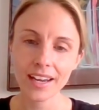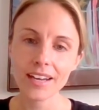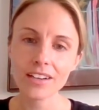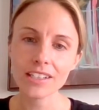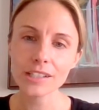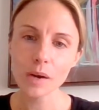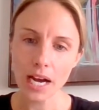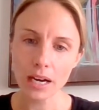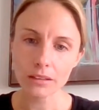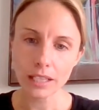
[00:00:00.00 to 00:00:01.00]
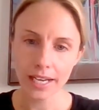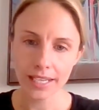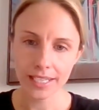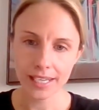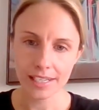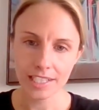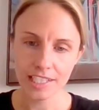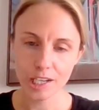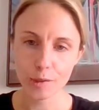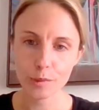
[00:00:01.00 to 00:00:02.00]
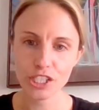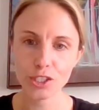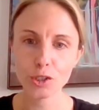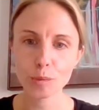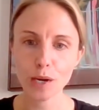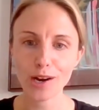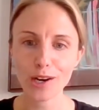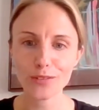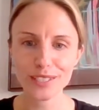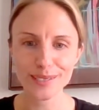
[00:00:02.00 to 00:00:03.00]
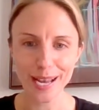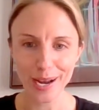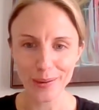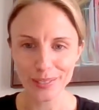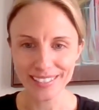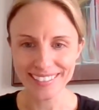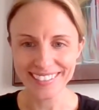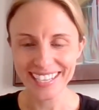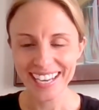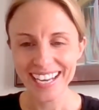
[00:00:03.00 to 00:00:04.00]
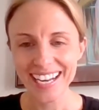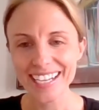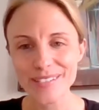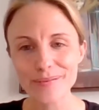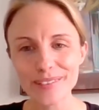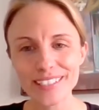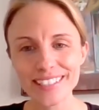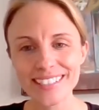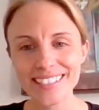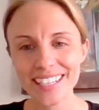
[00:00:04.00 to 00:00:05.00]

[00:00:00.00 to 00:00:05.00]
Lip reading: and also outlining some Zoom office hours. This